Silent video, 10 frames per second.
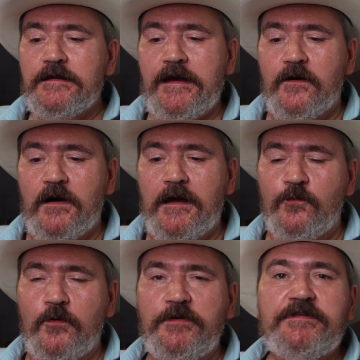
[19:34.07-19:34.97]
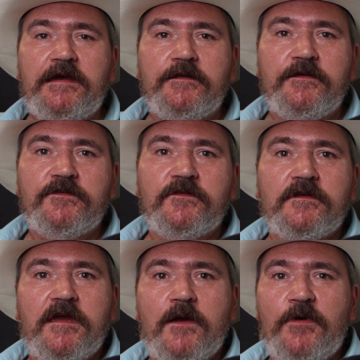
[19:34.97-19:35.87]
Now I will be taking this
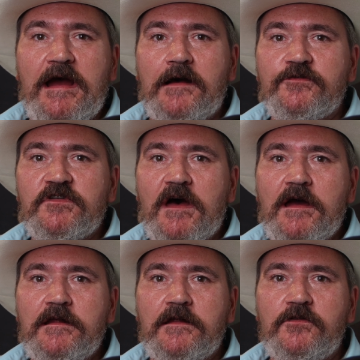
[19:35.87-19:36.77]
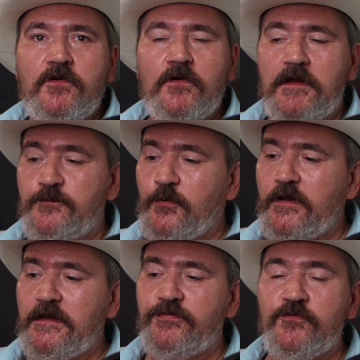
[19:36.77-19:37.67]
camera outside and doing and
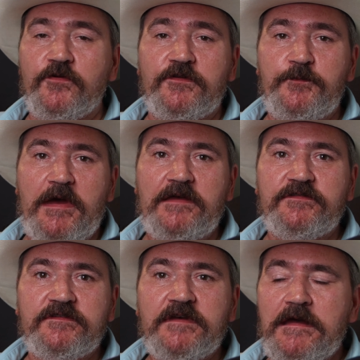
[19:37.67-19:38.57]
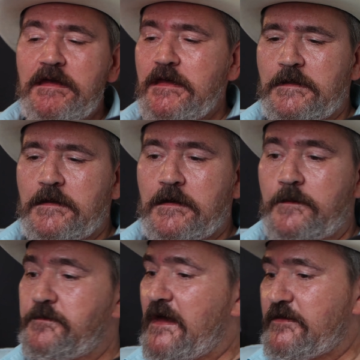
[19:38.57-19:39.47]
putting it through its paces.
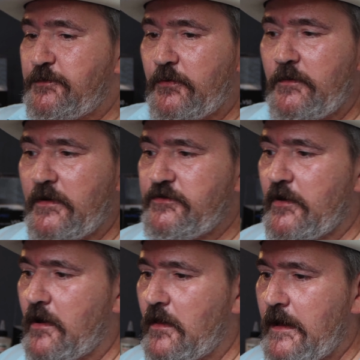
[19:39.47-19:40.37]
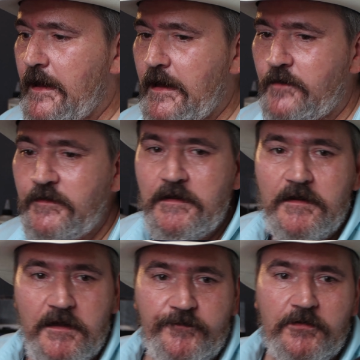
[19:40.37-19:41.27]
Um, that's pretty much all I have.
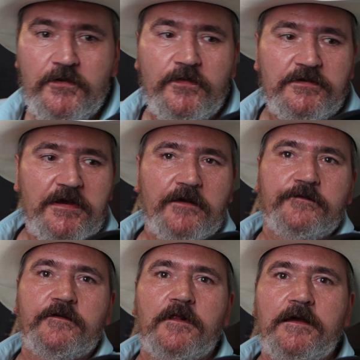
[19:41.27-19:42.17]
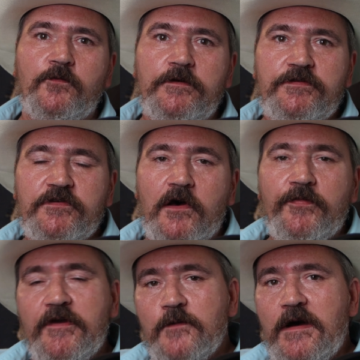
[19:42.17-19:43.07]
If you're new to the channel and you like what you saw,
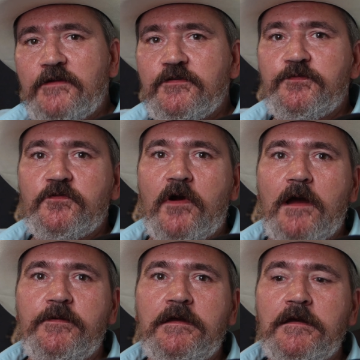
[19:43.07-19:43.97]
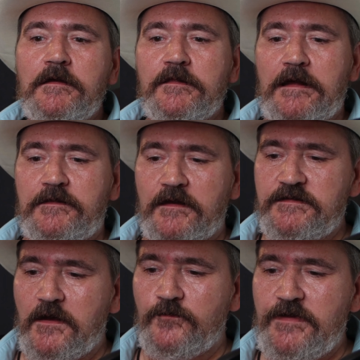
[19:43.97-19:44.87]
think about subscribing. That
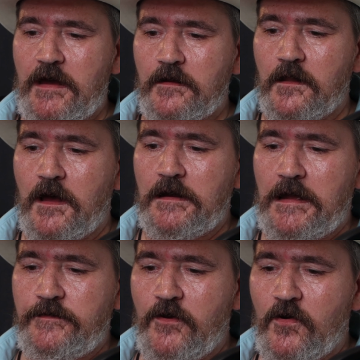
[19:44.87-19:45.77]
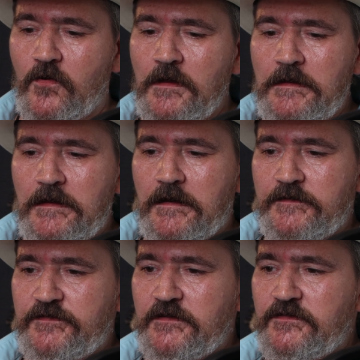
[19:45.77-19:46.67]
does help me out a lot. I know
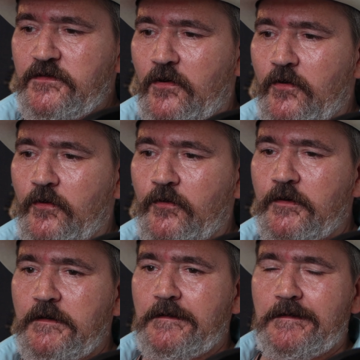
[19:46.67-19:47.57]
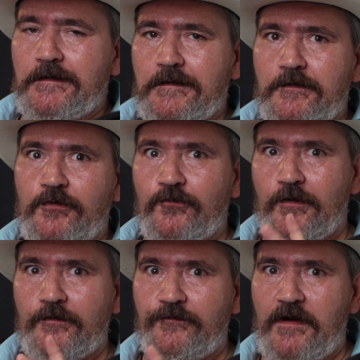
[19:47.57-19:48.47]
uh, since the whole uh,
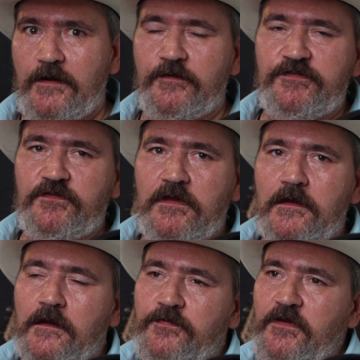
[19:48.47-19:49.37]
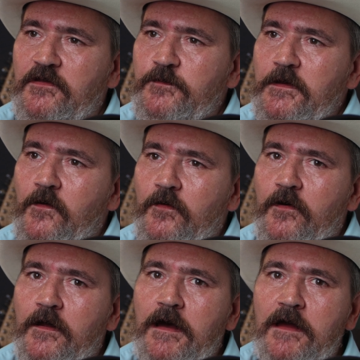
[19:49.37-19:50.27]
coronavirus uh, thing's been going
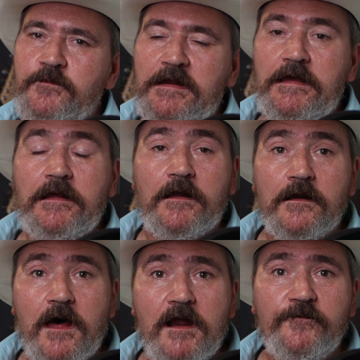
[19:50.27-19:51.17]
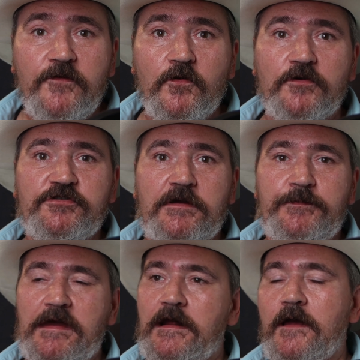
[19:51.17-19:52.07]
on, I've been getting a lot of
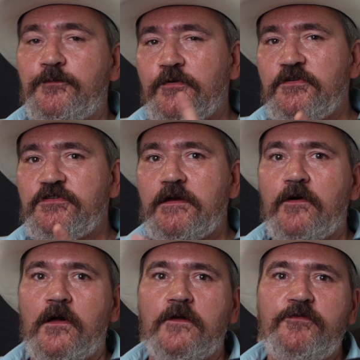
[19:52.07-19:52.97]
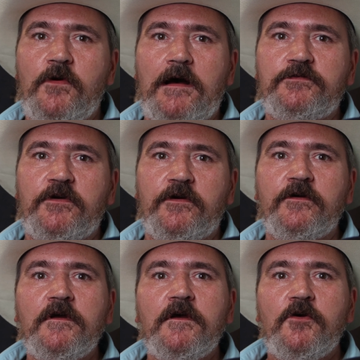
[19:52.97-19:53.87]
viewership and I appreciate all of you out there
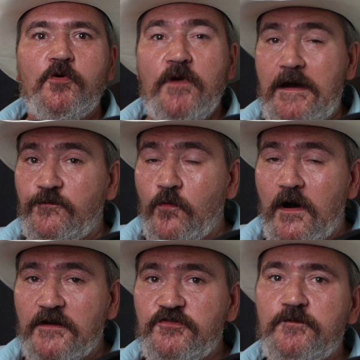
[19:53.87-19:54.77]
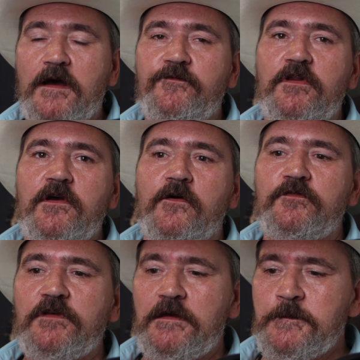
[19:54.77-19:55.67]
who have watched my videos.